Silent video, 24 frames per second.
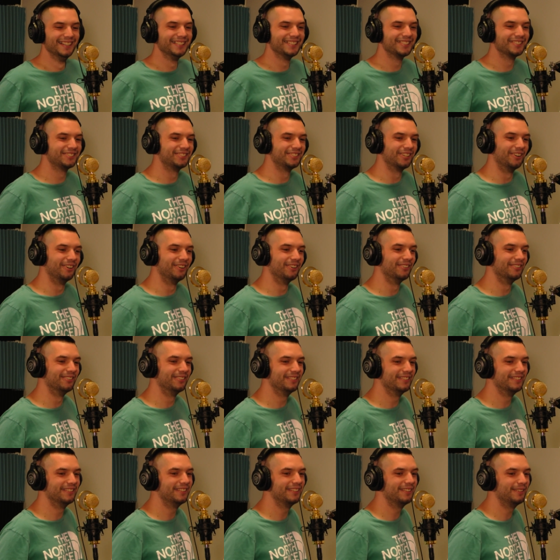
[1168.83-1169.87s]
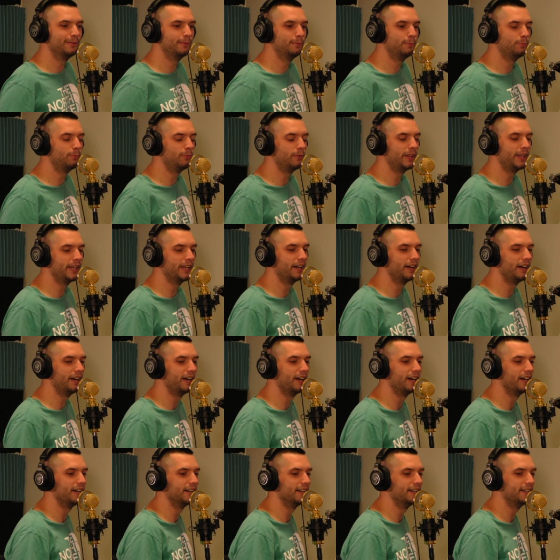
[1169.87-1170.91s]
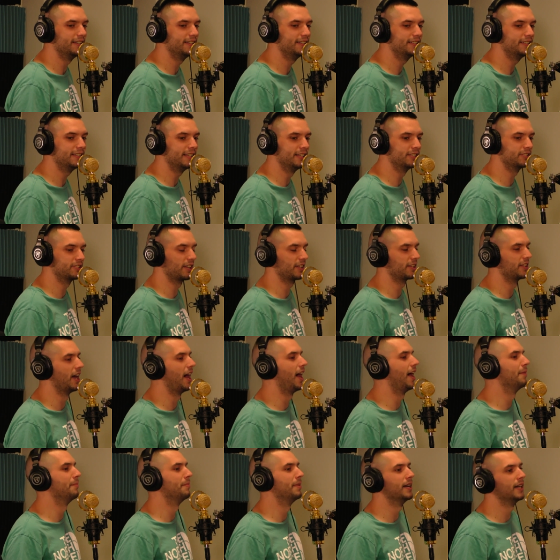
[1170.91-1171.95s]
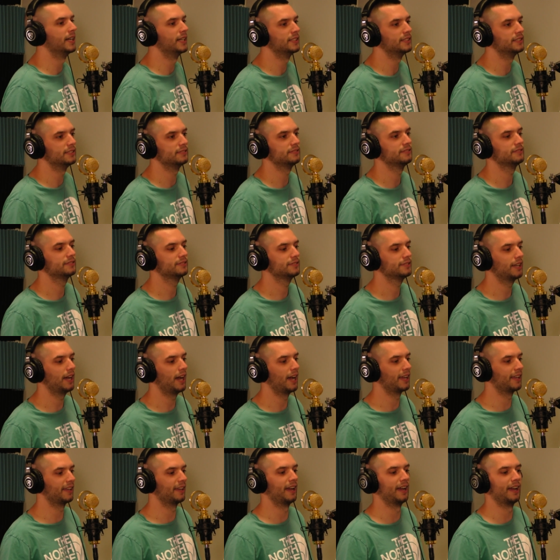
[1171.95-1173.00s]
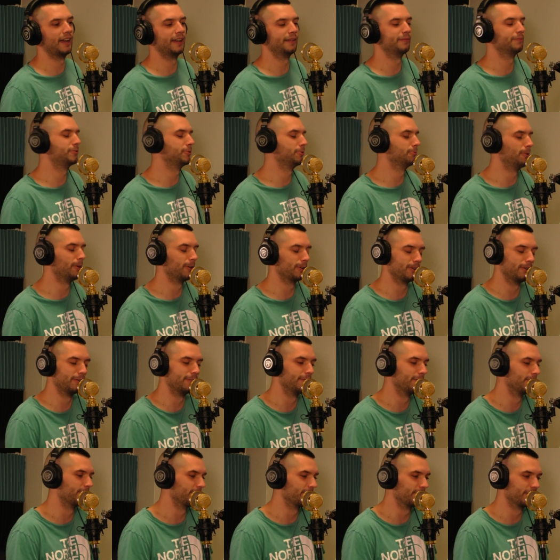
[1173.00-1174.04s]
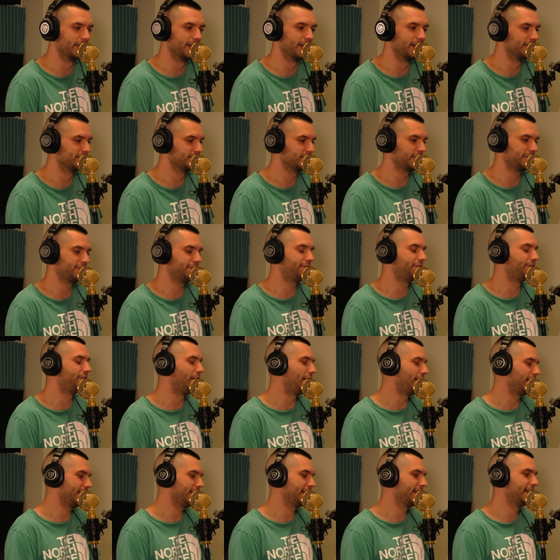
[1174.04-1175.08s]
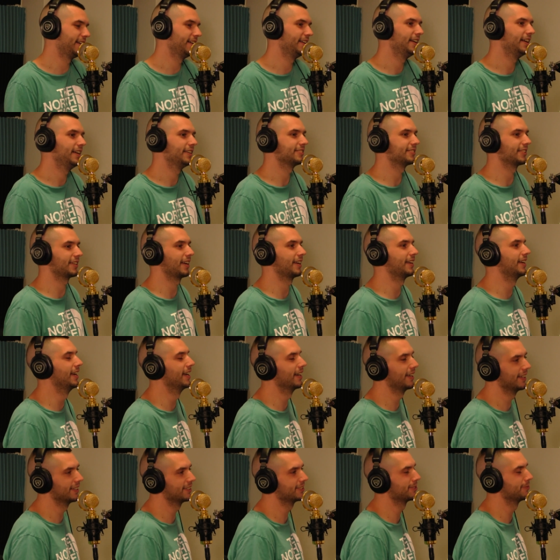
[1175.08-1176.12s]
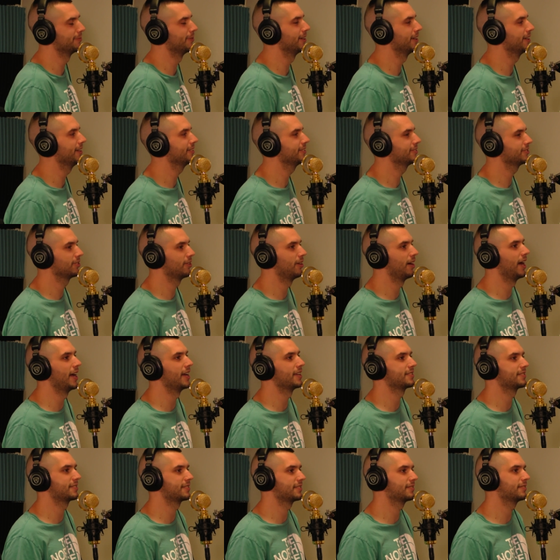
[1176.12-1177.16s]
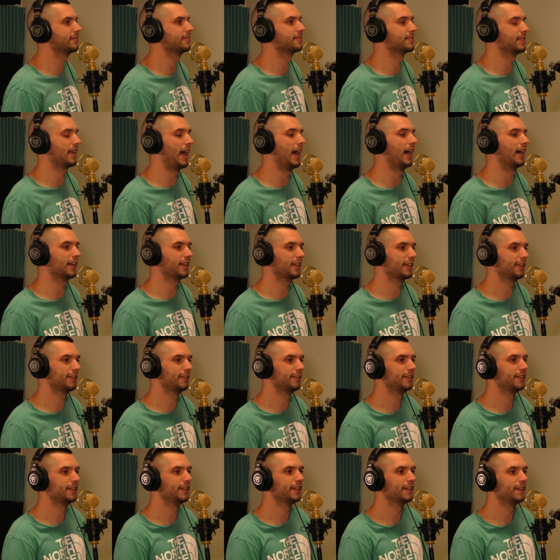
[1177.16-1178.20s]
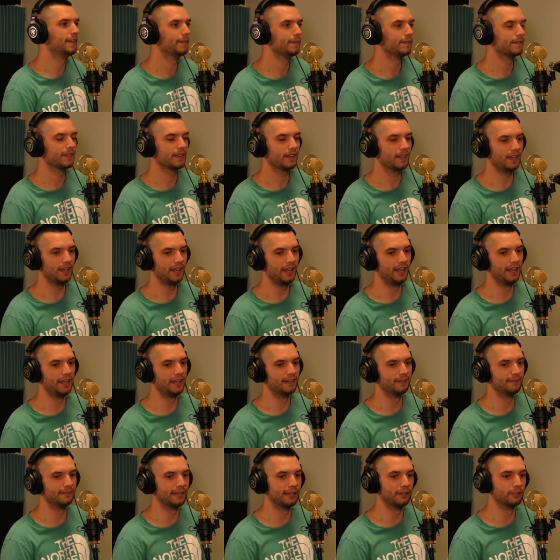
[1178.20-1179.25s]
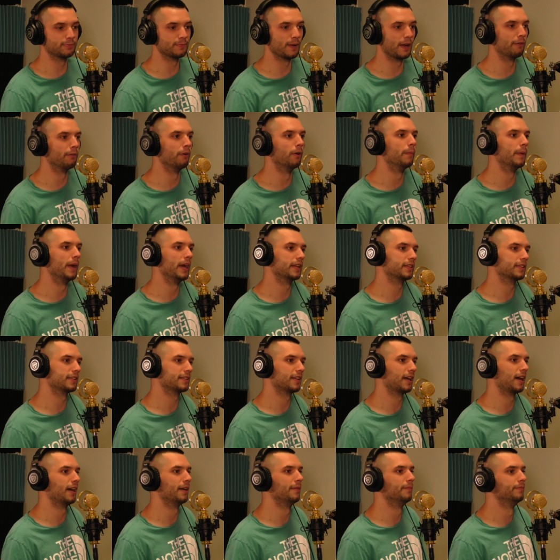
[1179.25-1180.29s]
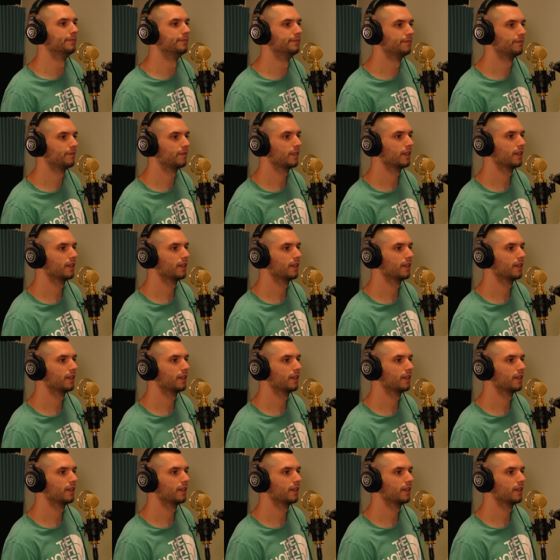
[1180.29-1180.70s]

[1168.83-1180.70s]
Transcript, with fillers: So we, uh, he's like, nah, man, I I'm too hungover for that. I was like, fuck, can't do it. Yeah. It's like I need to get somebody. So I asked Zach. Okay. And he was my roommate at the time. Oh.